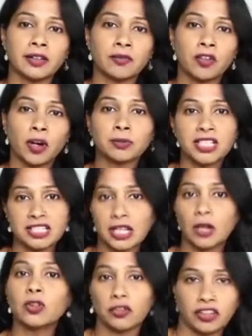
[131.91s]
from the
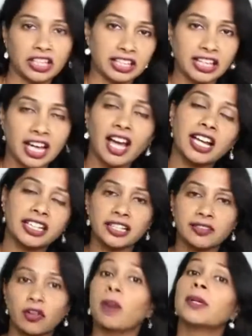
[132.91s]
south of India, and
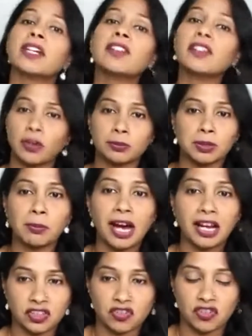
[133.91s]
even from the
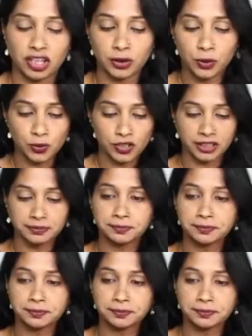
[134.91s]
Maharashtrian cuisine.